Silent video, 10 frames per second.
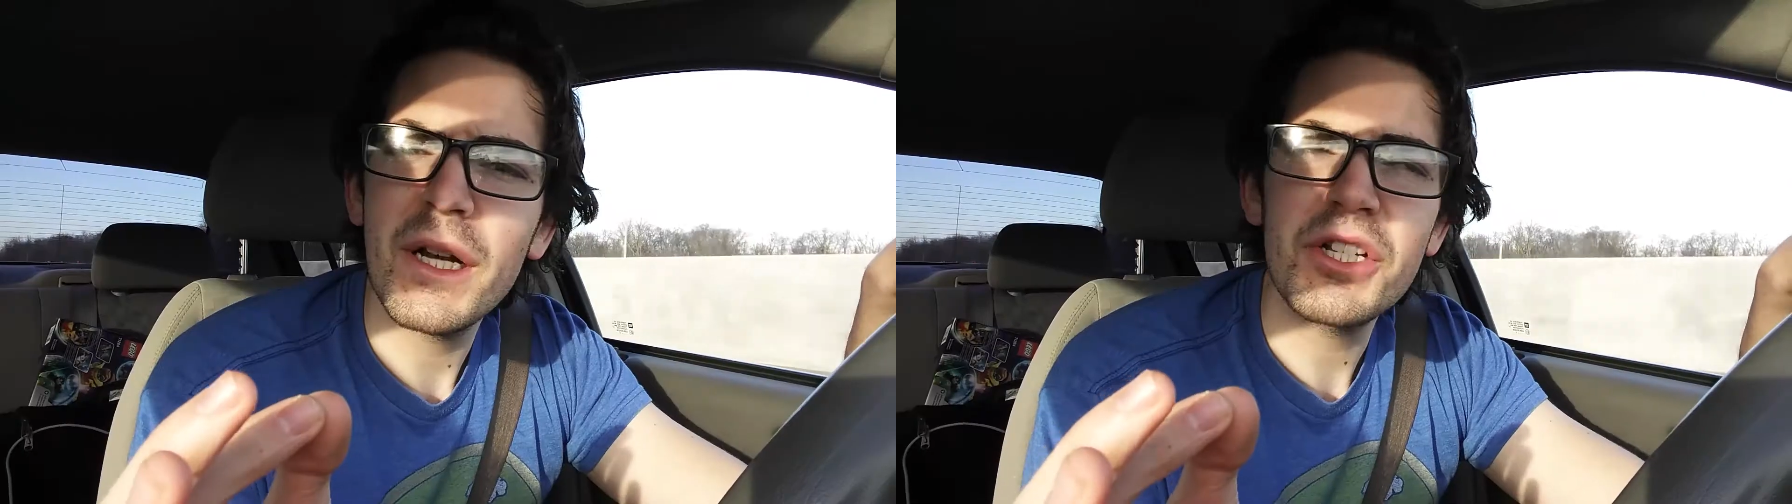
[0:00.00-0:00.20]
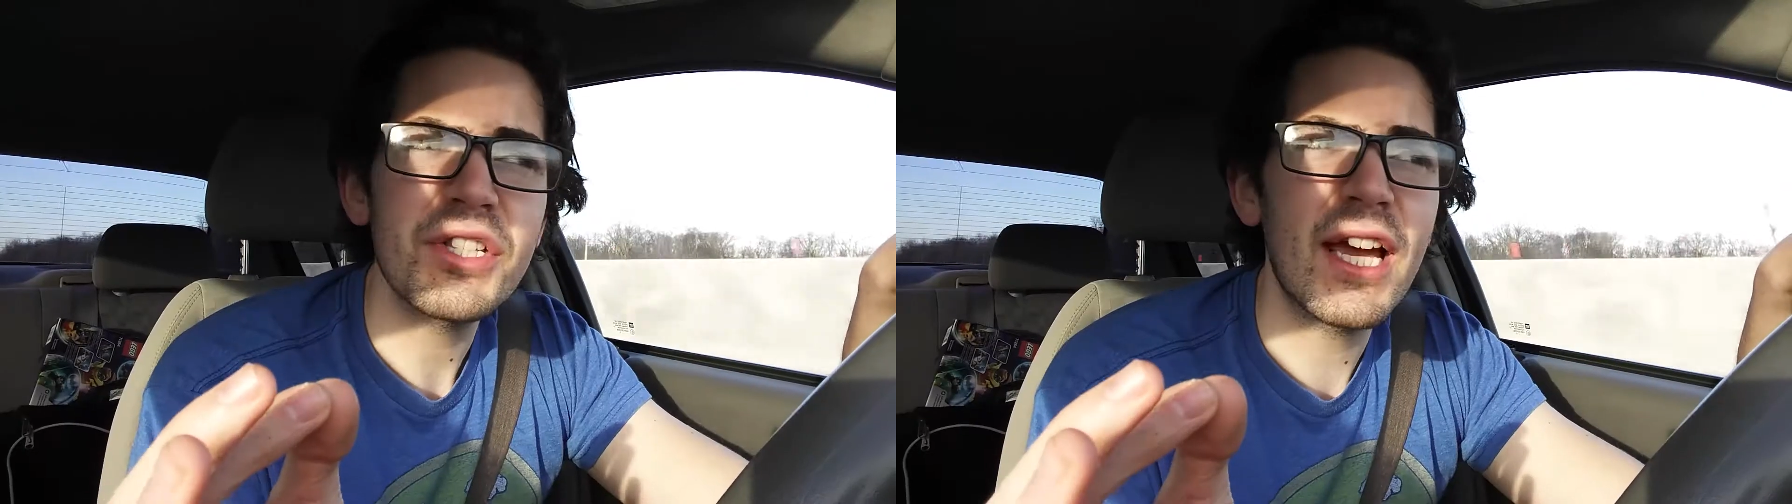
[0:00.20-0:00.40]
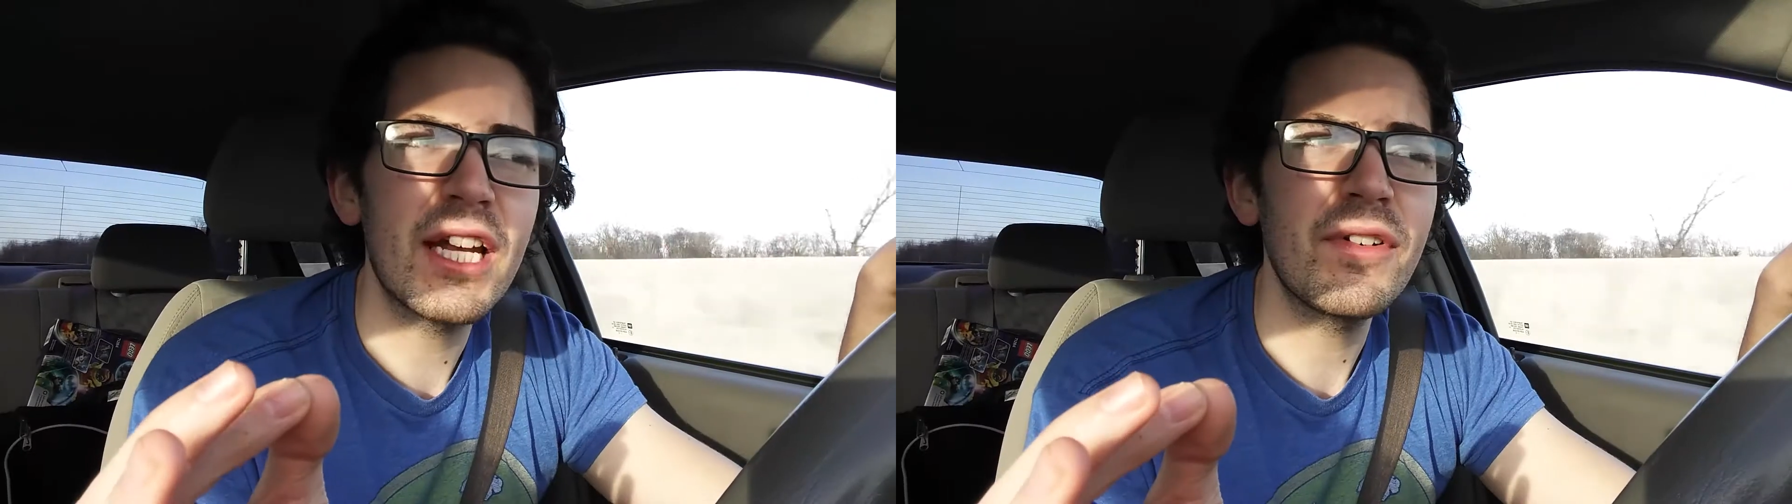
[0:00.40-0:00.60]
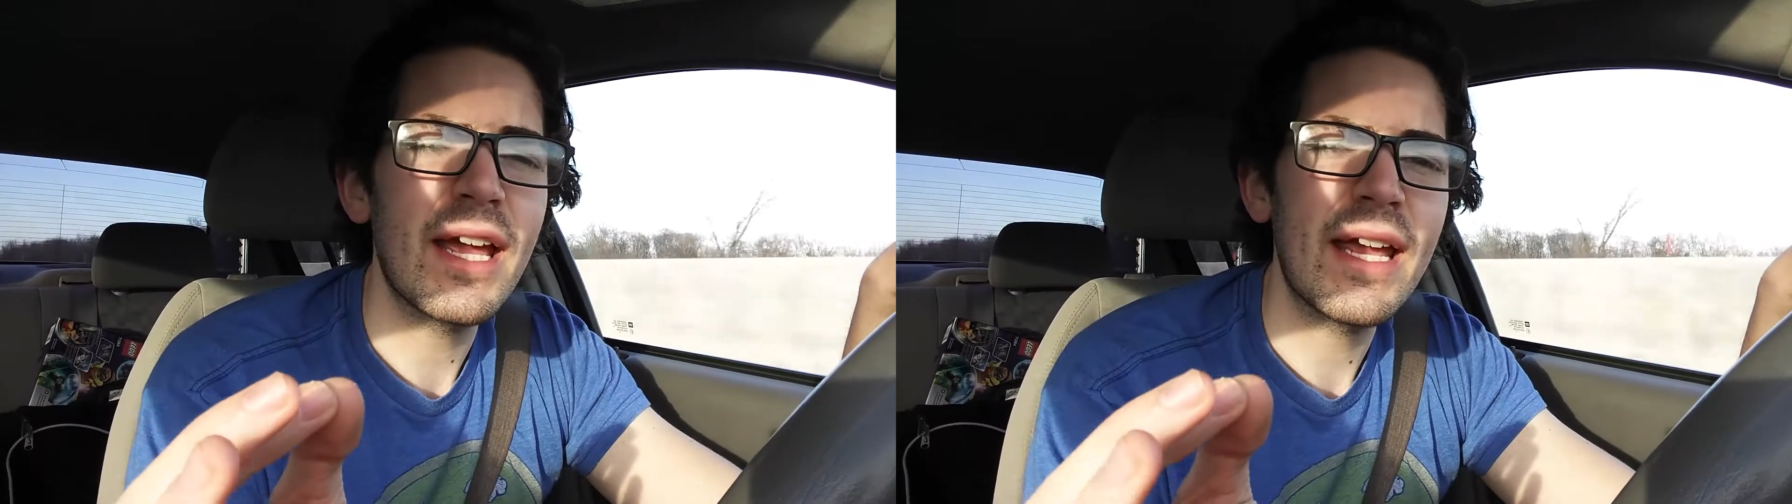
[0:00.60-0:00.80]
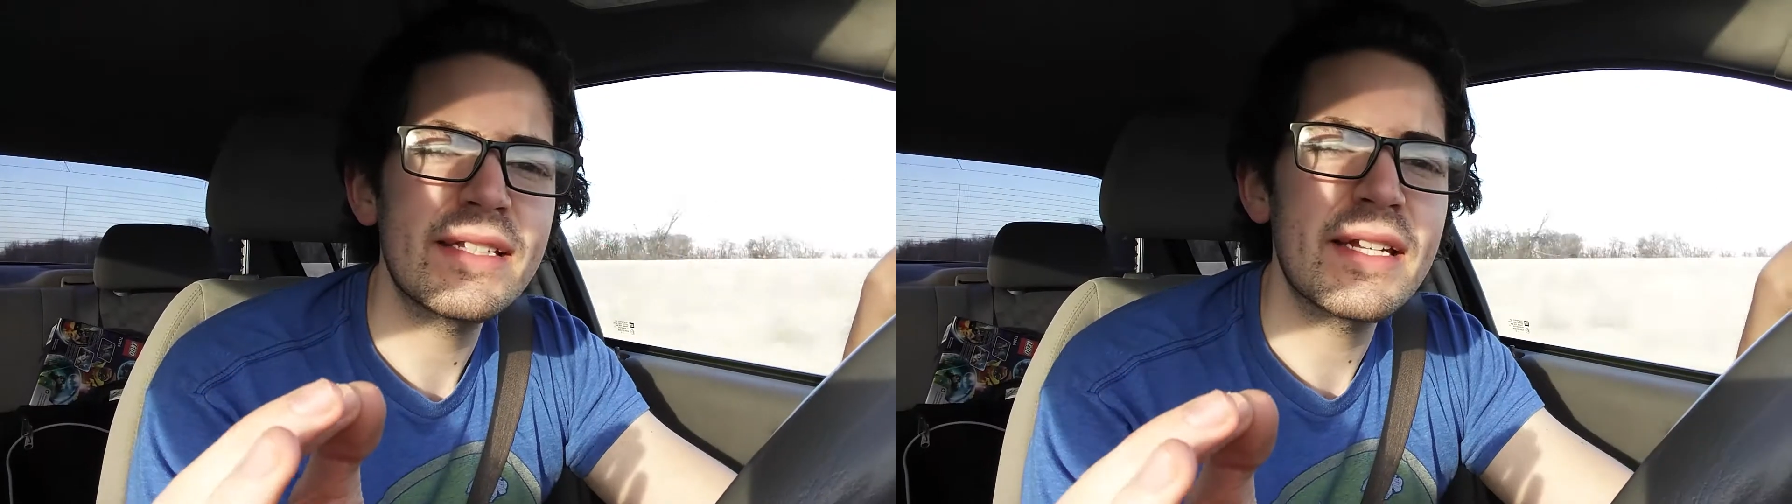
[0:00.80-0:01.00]
but it's just kind of
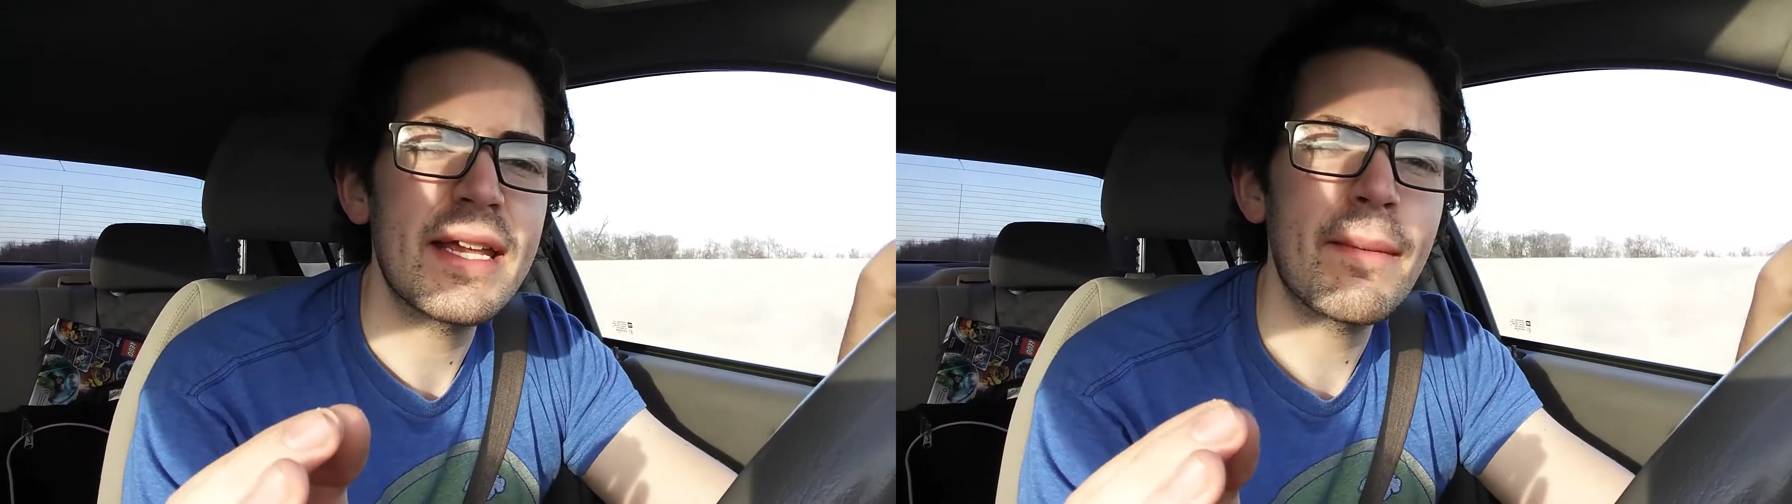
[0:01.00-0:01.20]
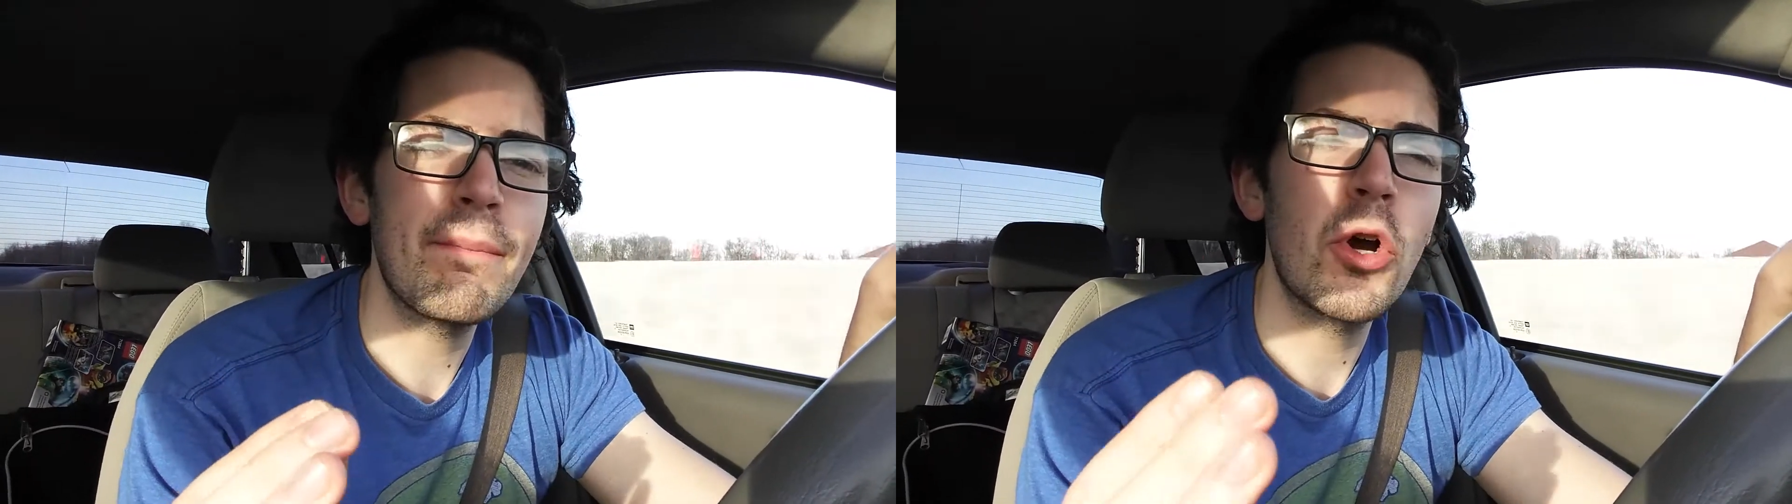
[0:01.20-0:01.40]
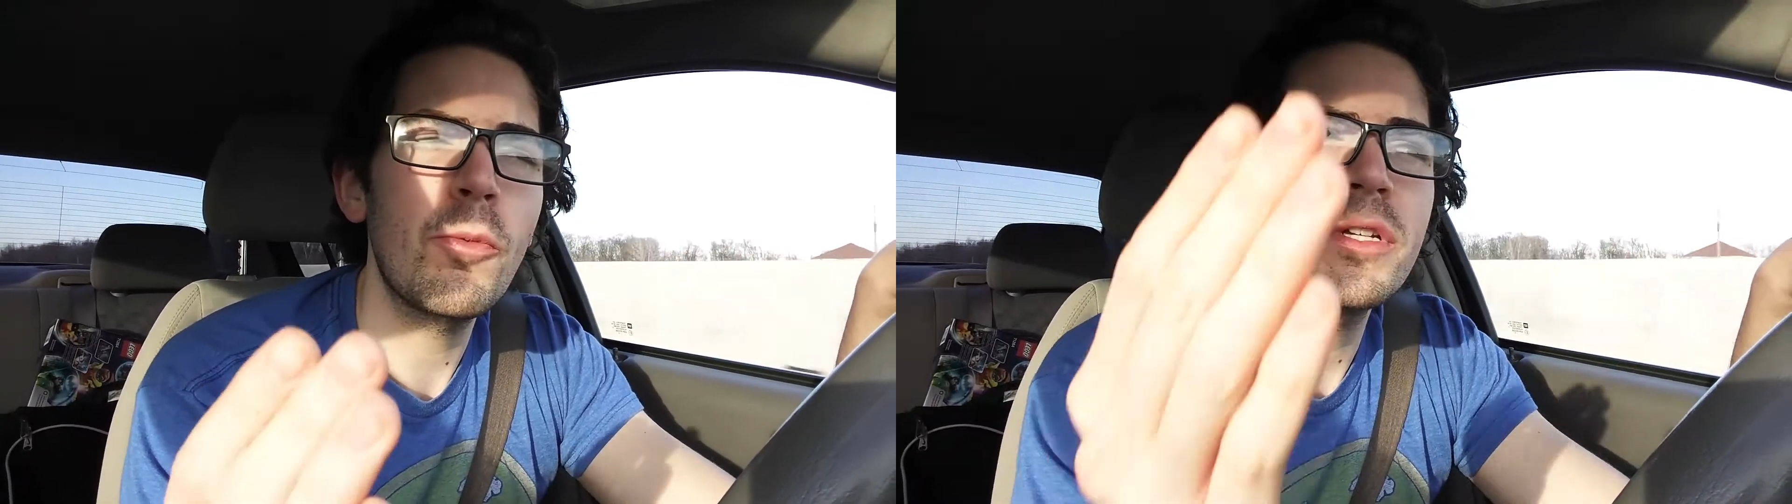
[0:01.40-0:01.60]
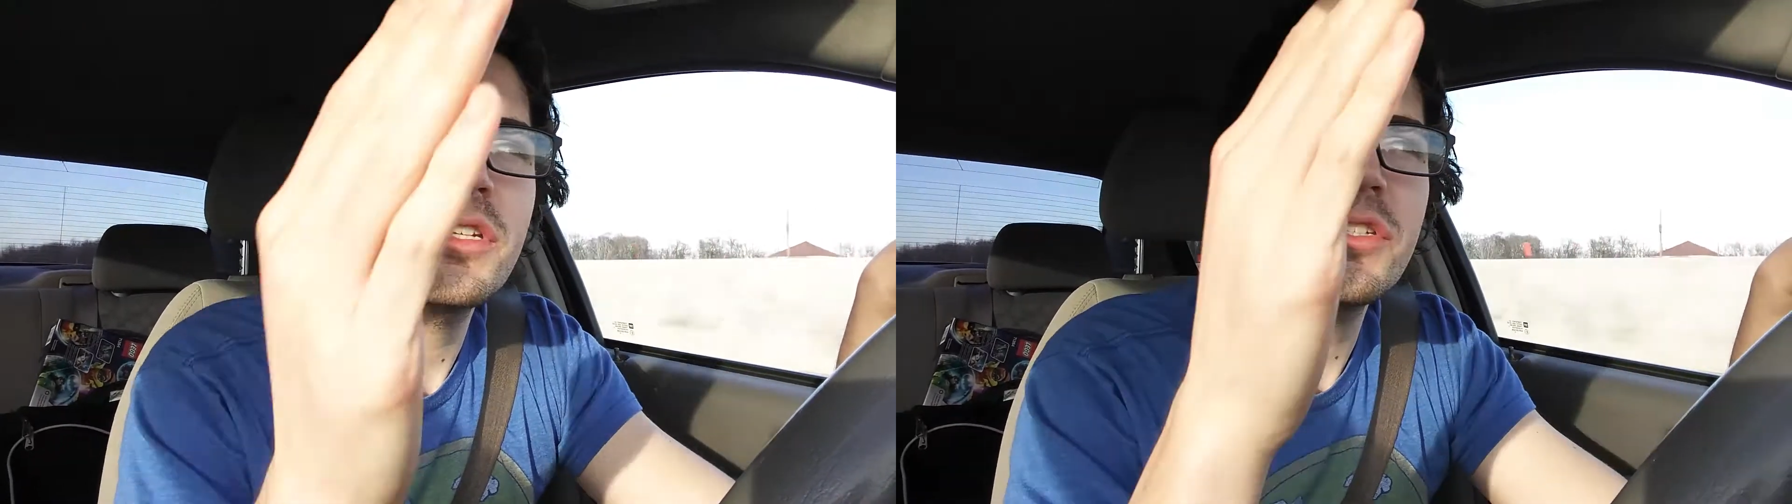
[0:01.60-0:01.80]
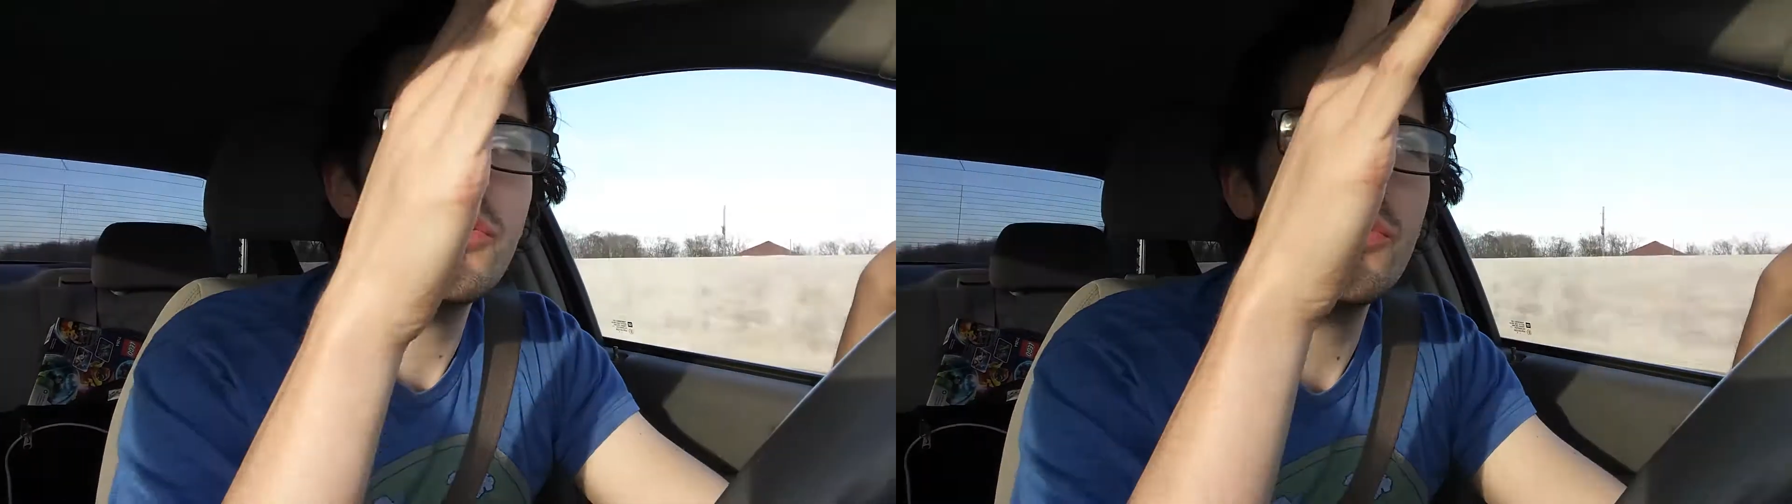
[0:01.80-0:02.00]
nice to take a moment
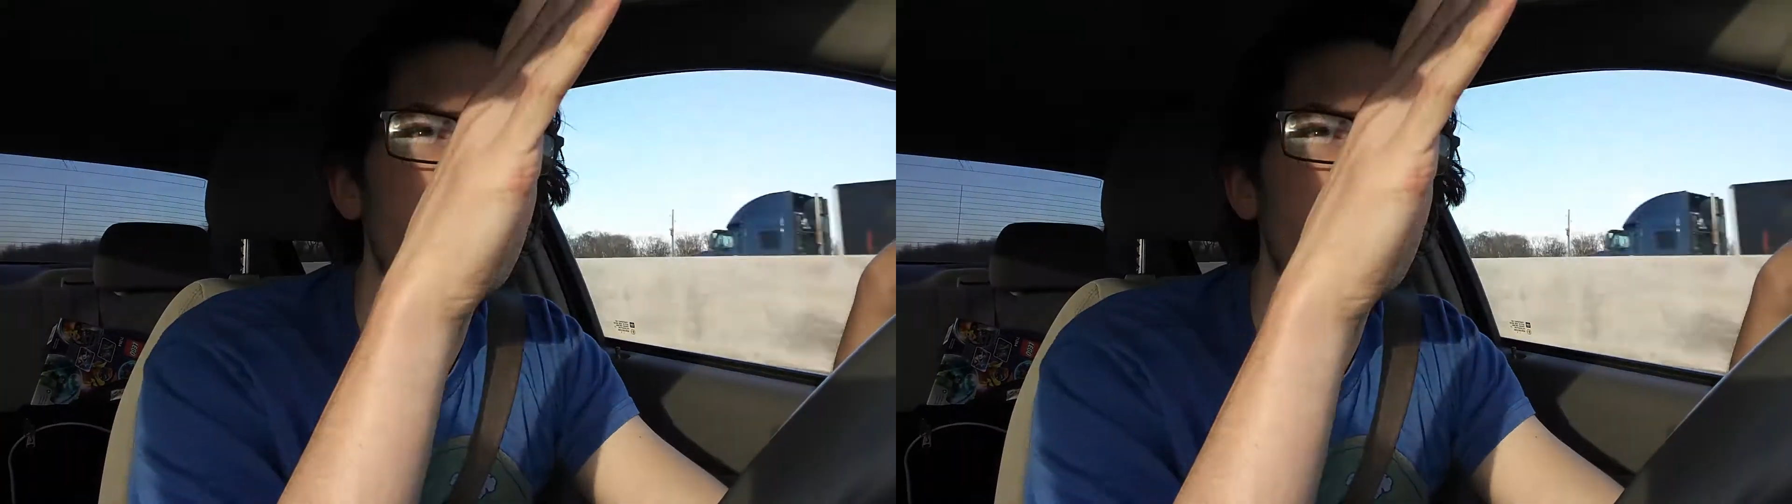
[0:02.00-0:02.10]
to